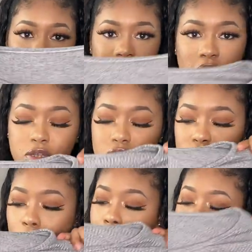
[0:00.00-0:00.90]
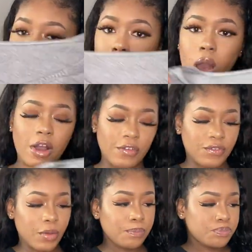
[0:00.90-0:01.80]
This is a top
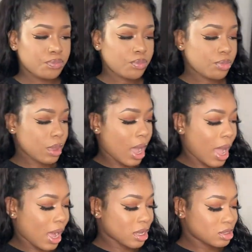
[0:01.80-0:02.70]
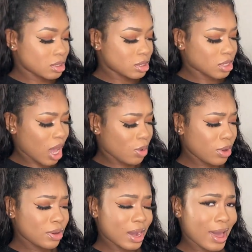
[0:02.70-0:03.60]
half, and I
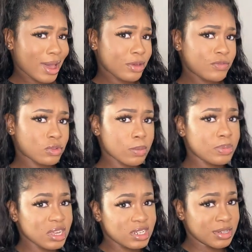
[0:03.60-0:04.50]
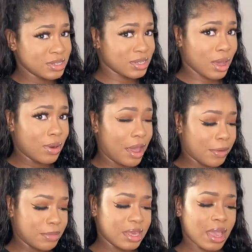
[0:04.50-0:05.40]
won't lie, for a big-chested girl
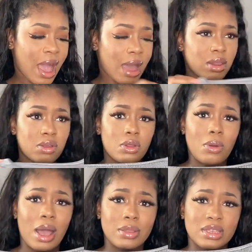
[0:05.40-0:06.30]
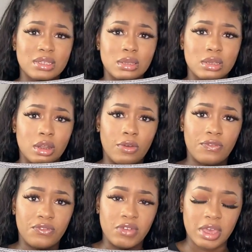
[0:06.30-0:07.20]
like me, I don't know how this is gonna
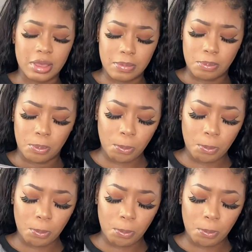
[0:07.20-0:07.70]
fit.